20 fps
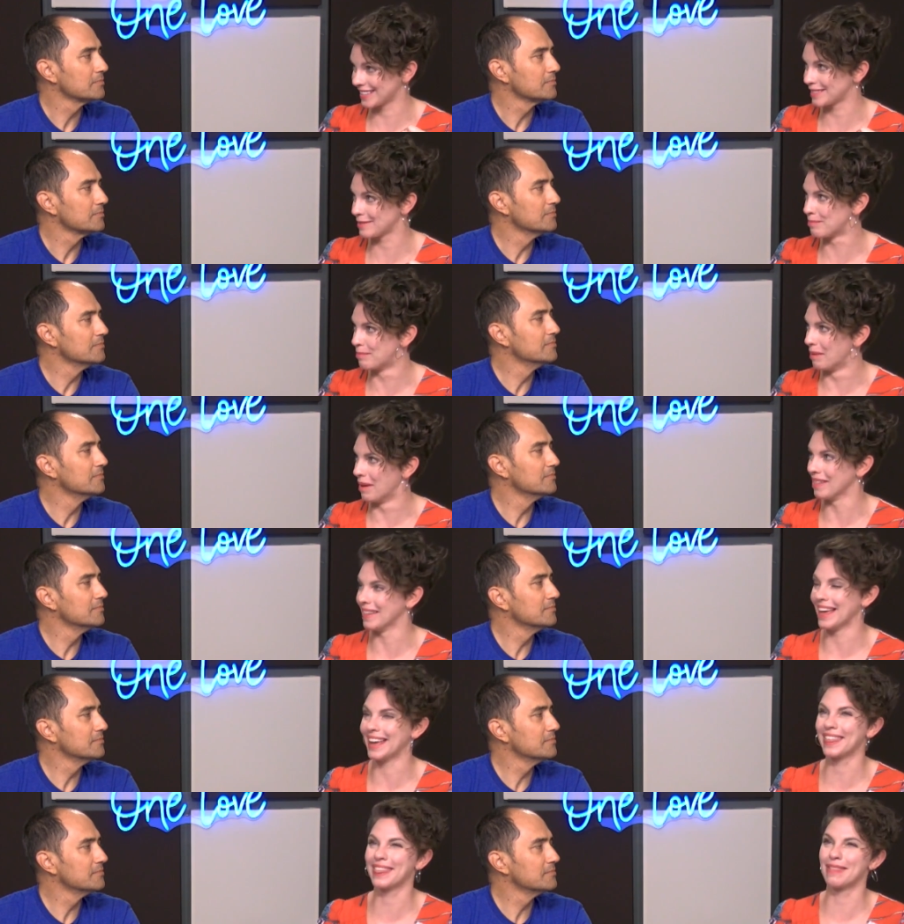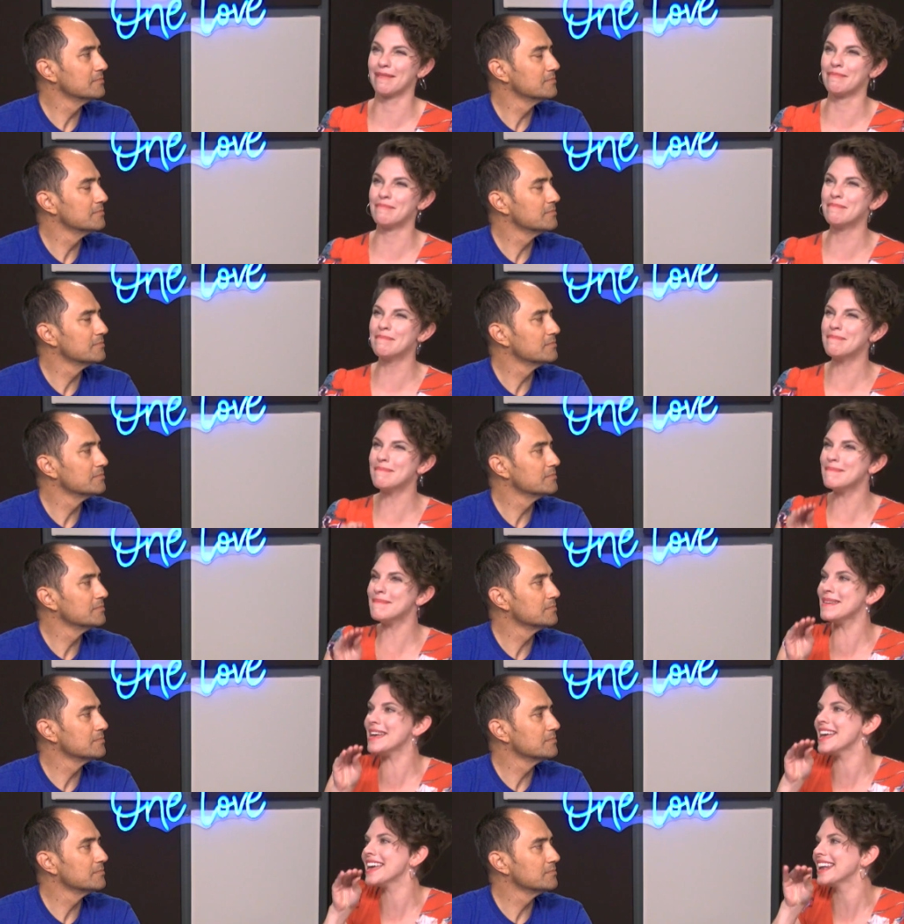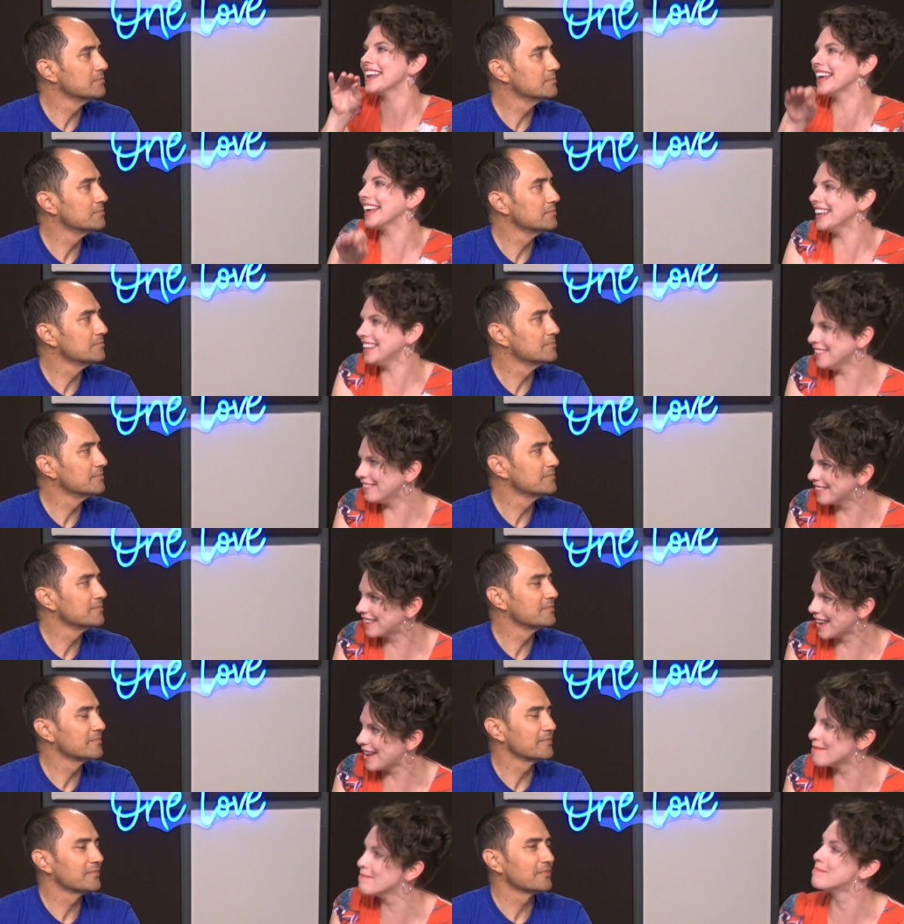Speaker 1: But mm-hmm. like the minute you
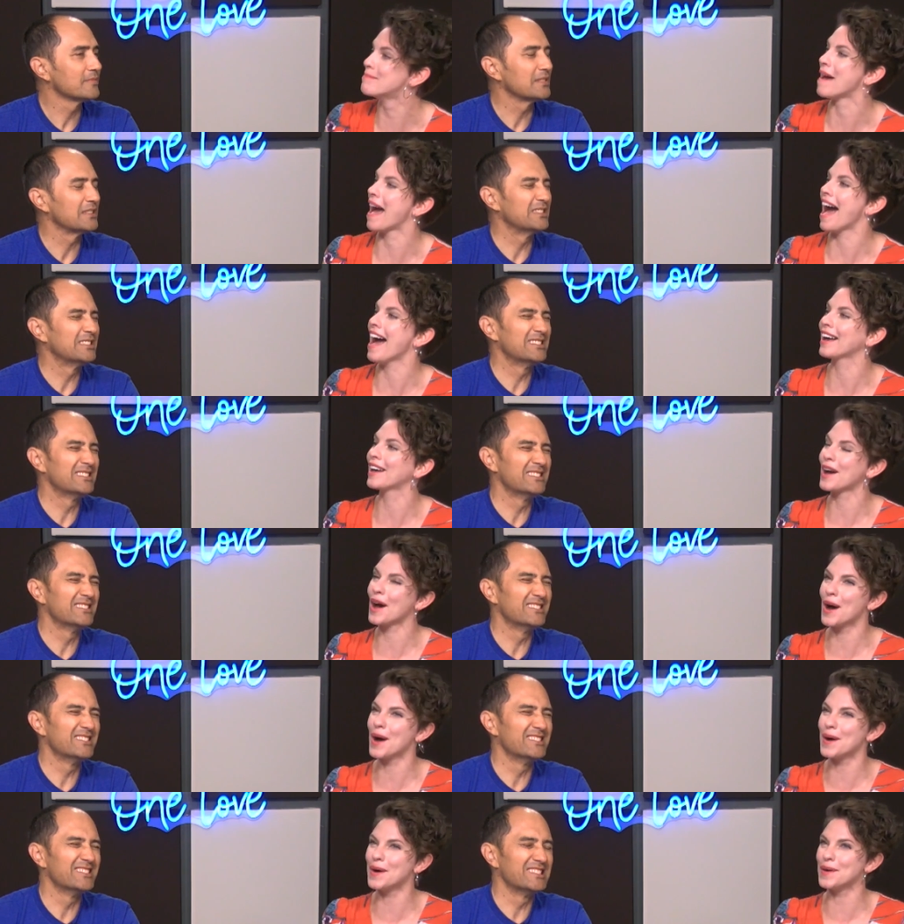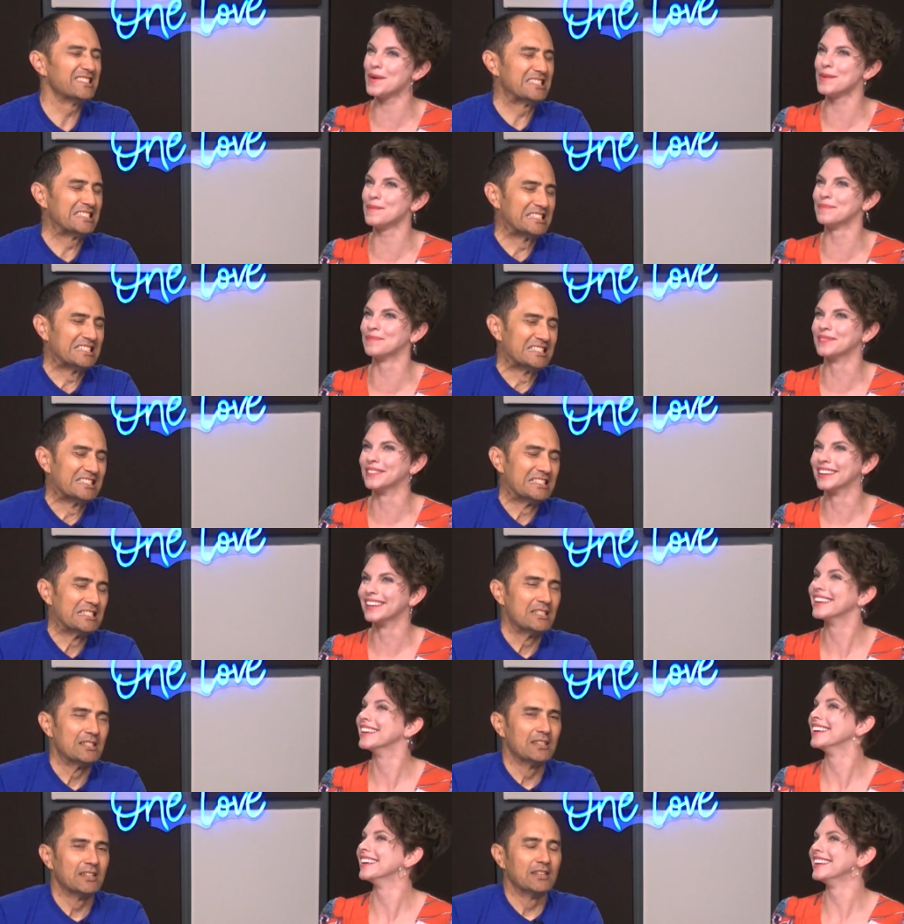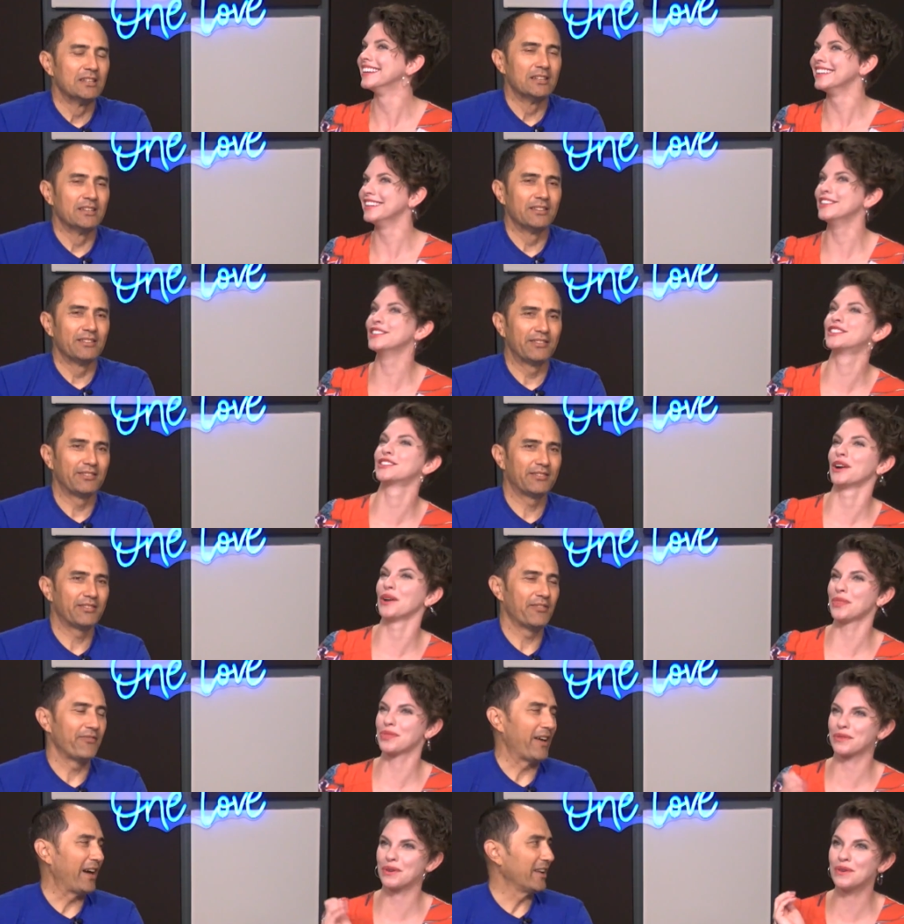get back uh, home, you start
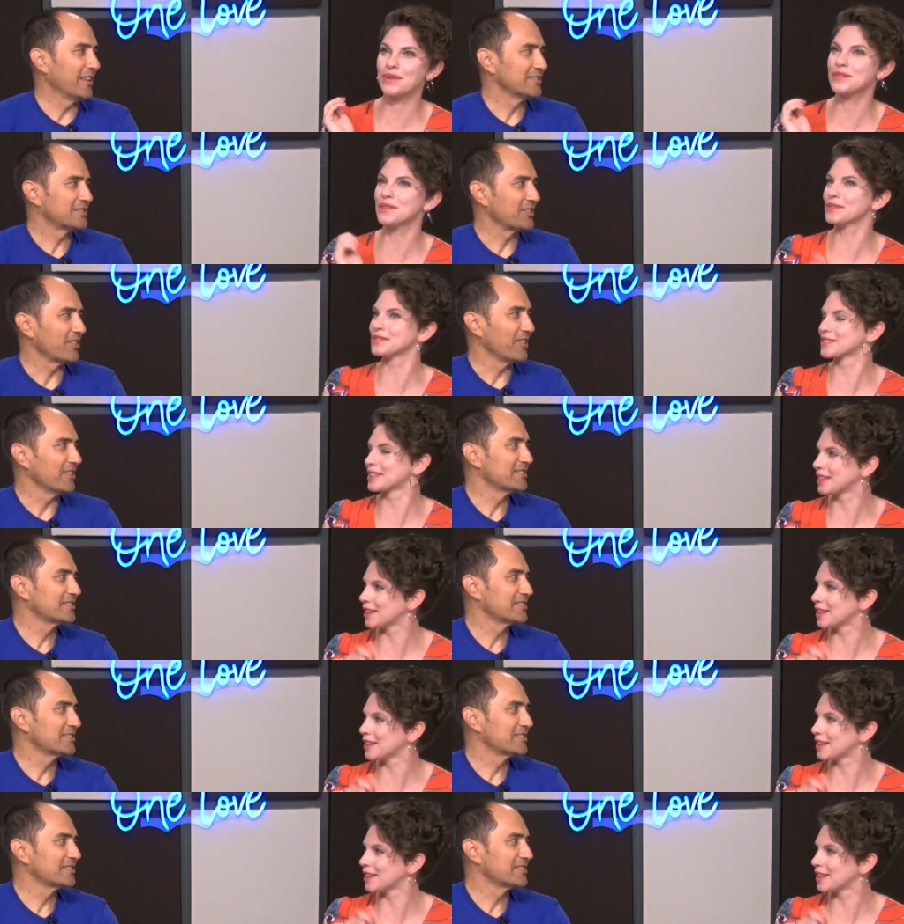throwing those starts.